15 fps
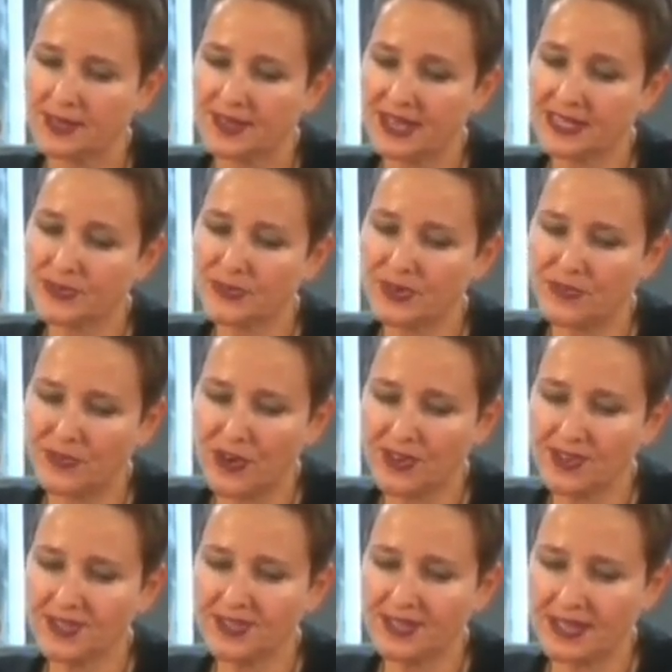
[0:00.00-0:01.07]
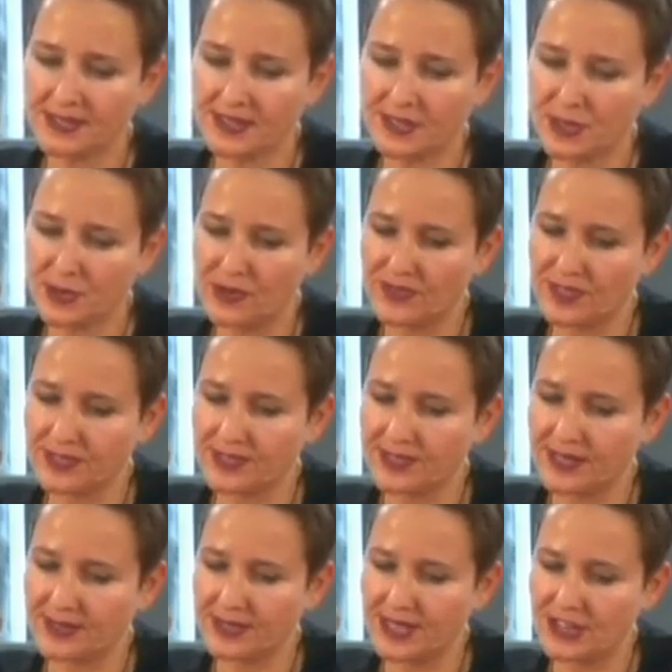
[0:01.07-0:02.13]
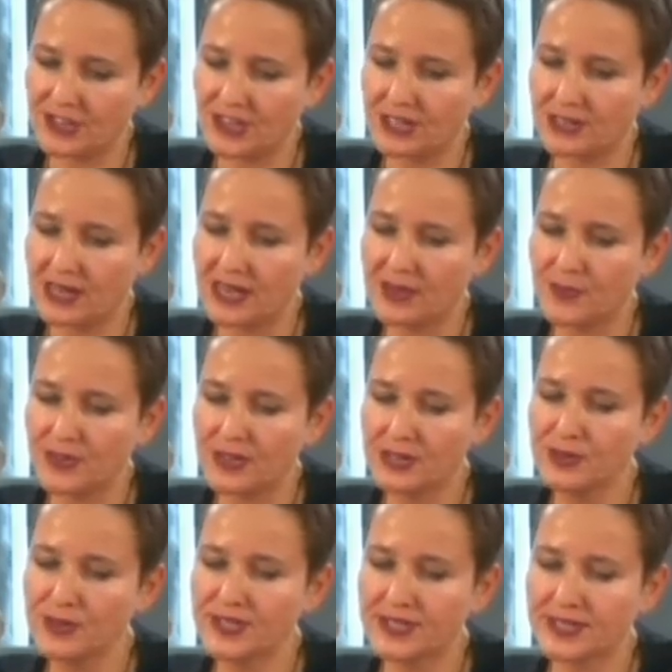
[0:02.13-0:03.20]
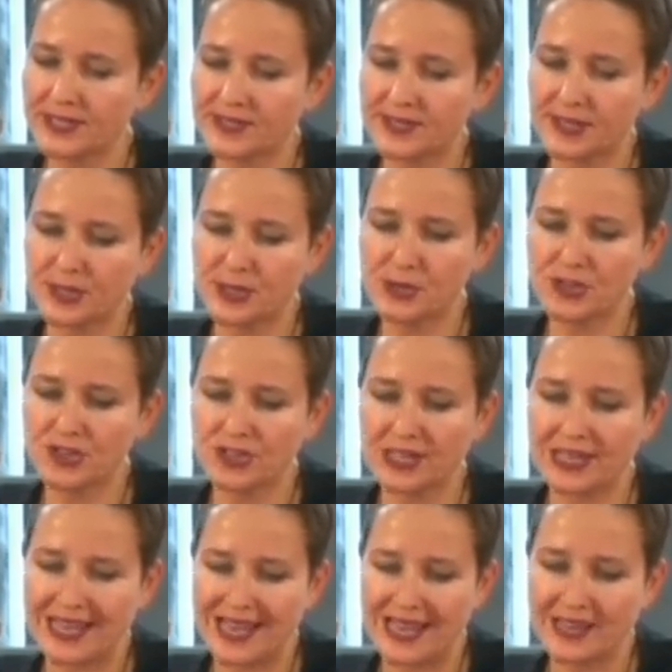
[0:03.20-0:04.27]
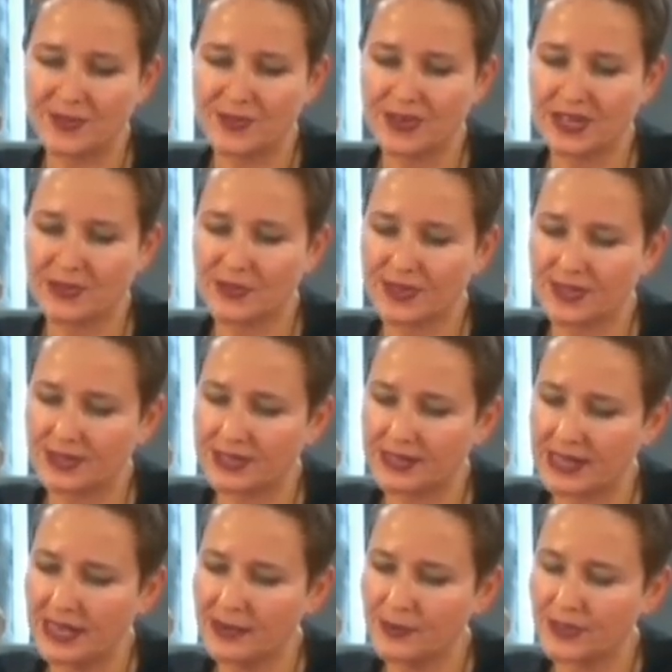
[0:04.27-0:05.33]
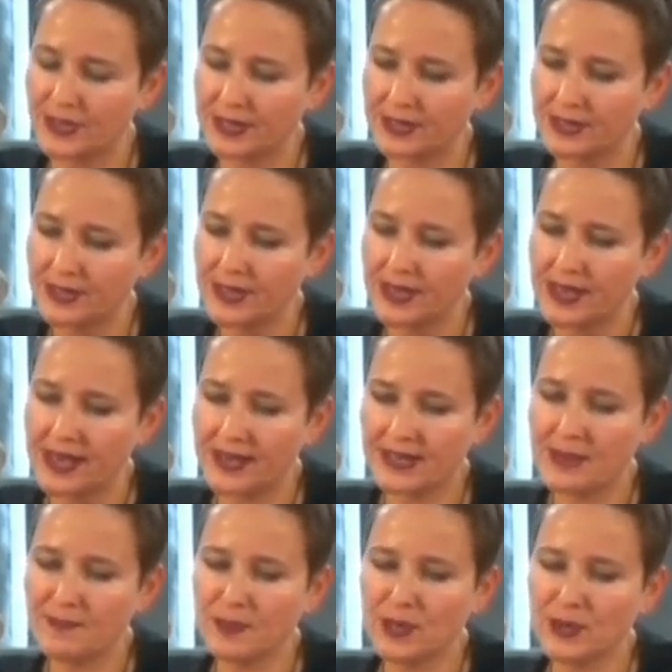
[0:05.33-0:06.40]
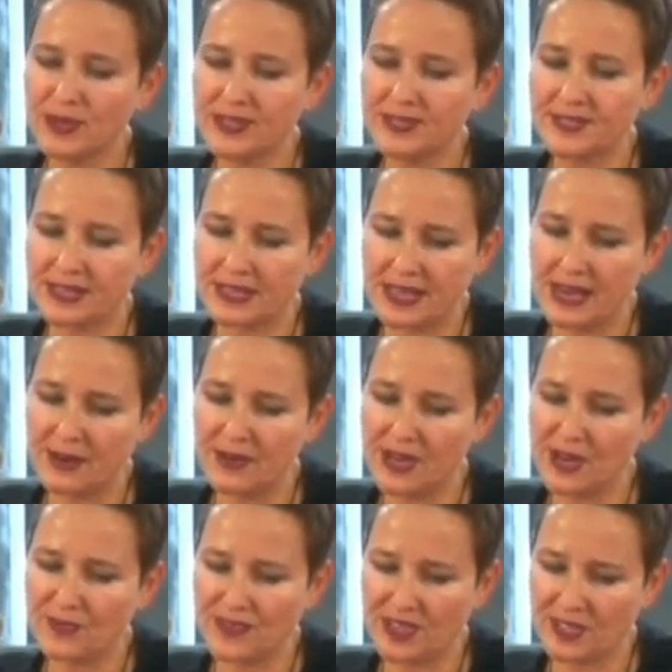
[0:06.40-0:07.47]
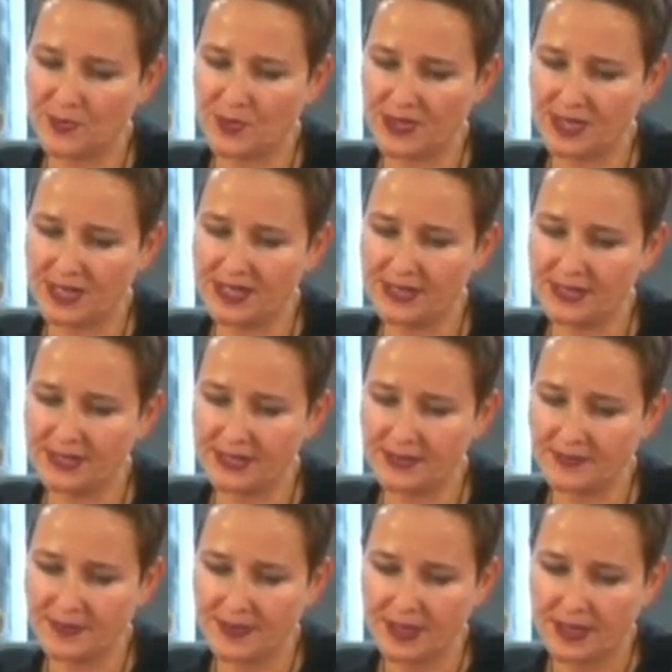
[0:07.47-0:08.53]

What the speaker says: Thus, when front desk services at the National Library lose their institutional anchoring within the library, an employee's area of expertise,